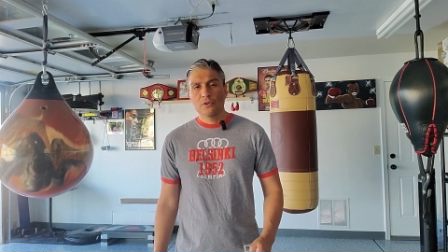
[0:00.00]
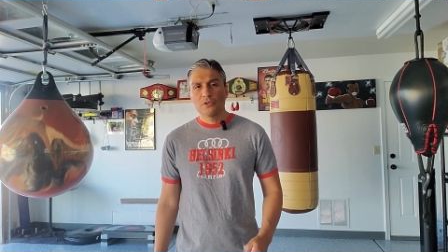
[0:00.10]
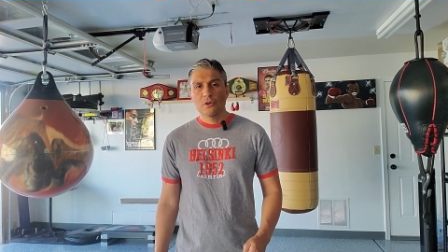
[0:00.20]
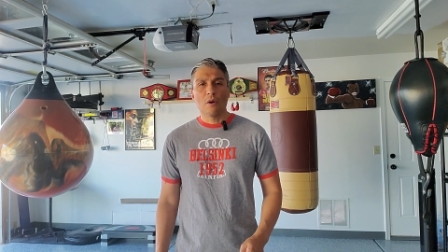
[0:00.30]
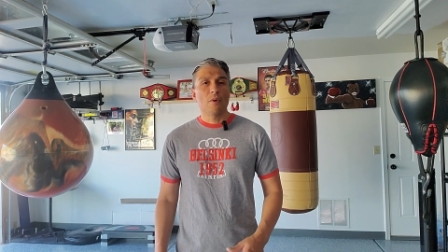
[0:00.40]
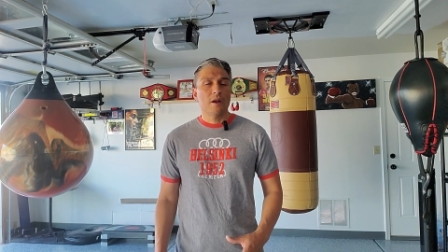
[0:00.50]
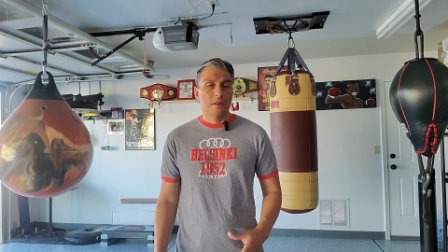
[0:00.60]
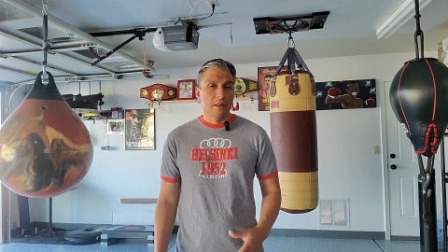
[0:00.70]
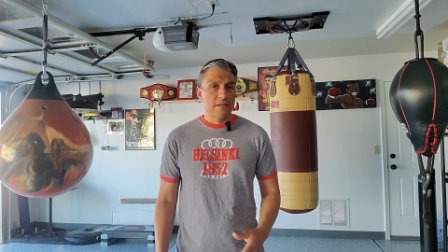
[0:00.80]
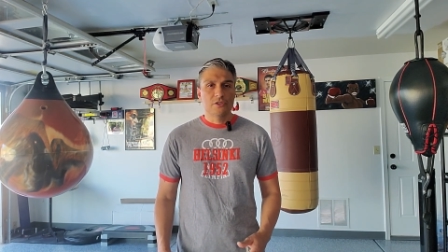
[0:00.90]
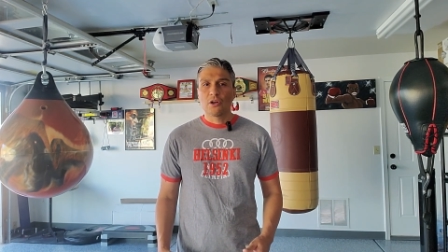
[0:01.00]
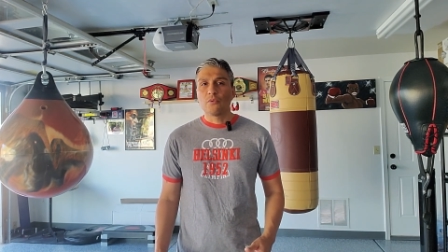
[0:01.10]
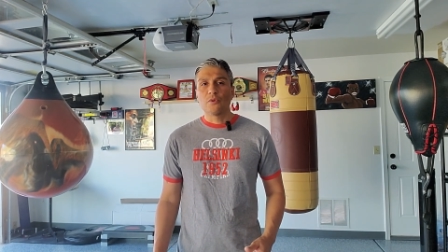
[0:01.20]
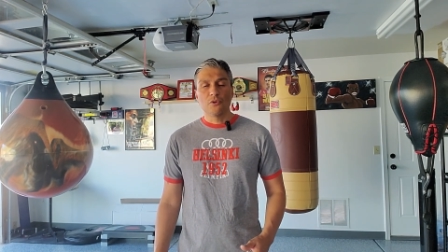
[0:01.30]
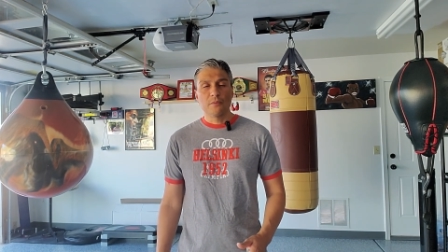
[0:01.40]
So I went online and
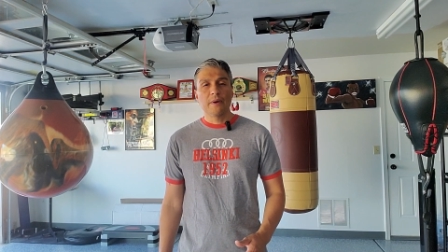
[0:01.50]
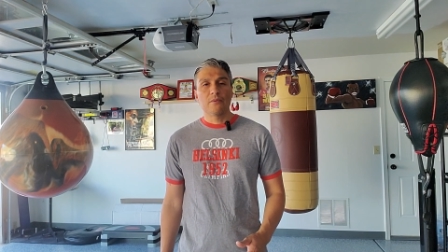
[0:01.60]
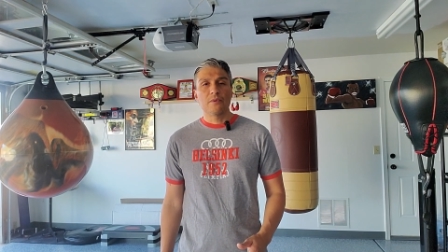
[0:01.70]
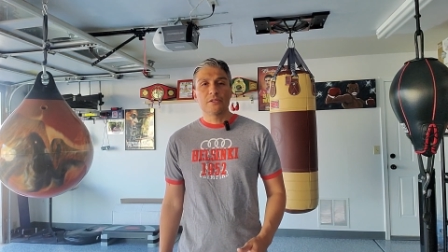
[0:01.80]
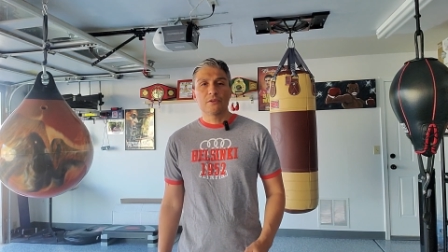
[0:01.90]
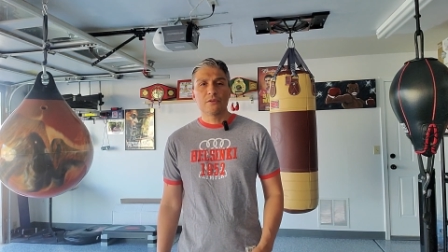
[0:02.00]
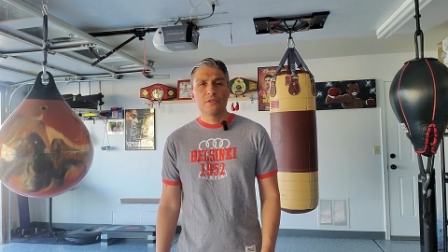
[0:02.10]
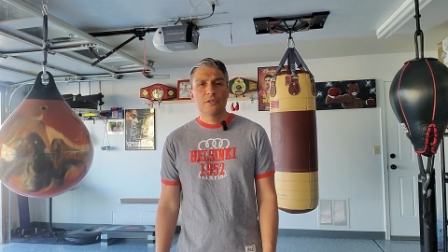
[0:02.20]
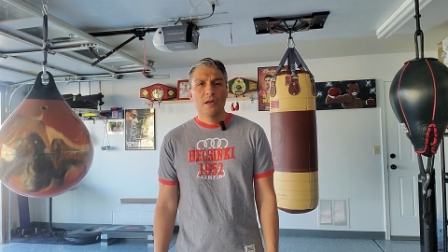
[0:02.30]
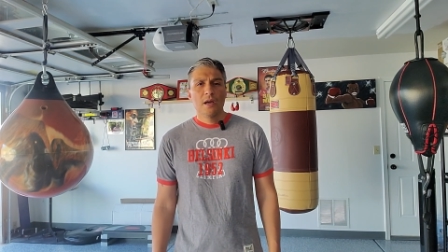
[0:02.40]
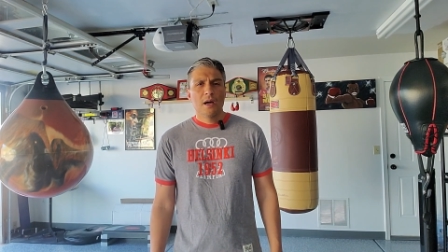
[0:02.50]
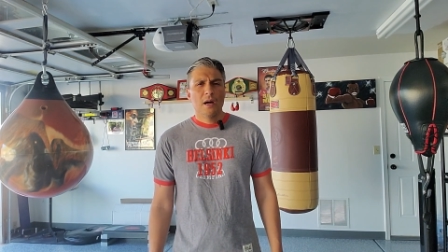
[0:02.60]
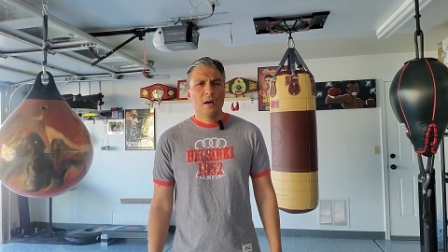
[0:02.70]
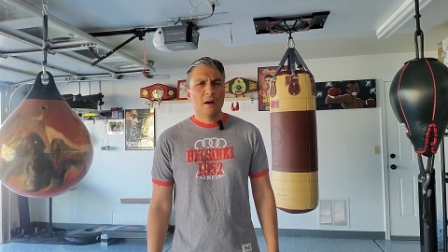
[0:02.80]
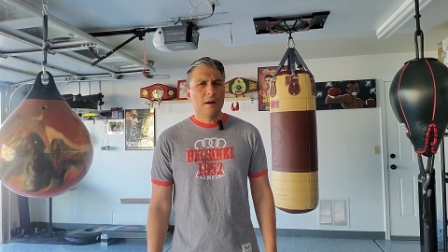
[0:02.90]
started doing my research.
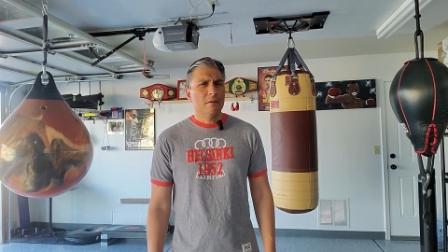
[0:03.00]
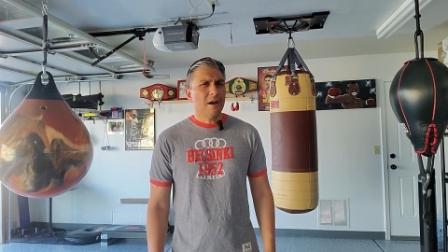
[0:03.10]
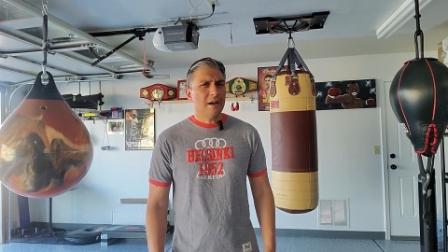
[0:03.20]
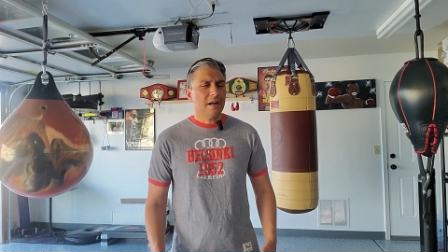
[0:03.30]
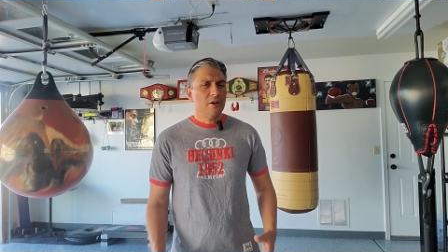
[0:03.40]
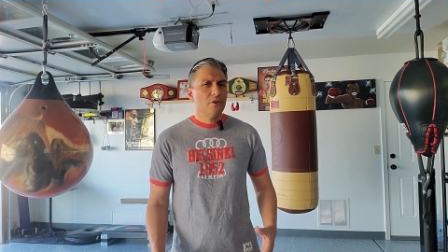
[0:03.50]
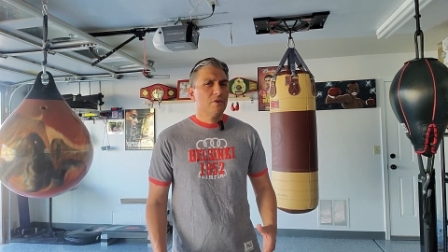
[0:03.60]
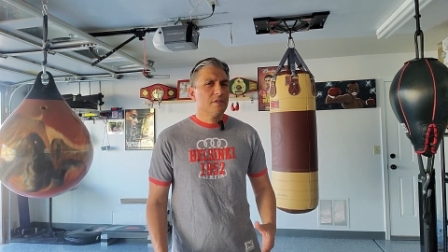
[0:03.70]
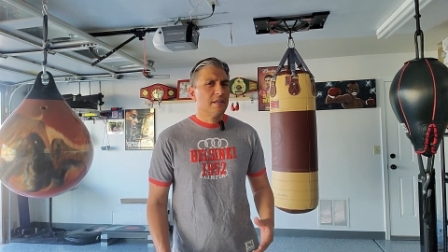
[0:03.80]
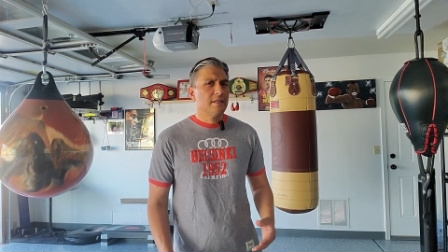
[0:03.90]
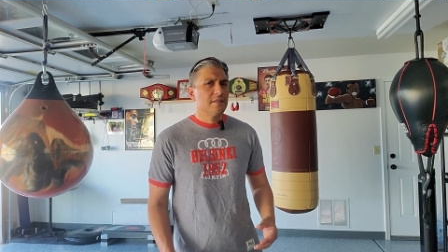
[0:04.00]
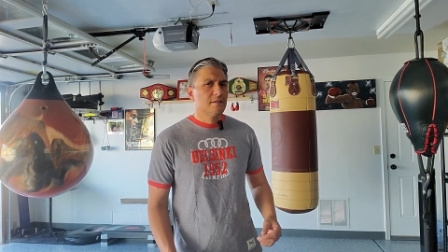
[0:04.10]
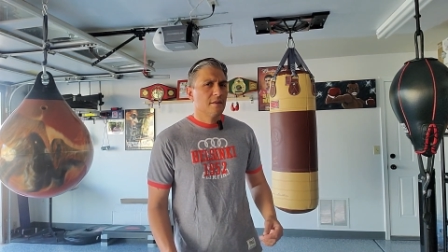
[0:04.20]
I kind of noticed that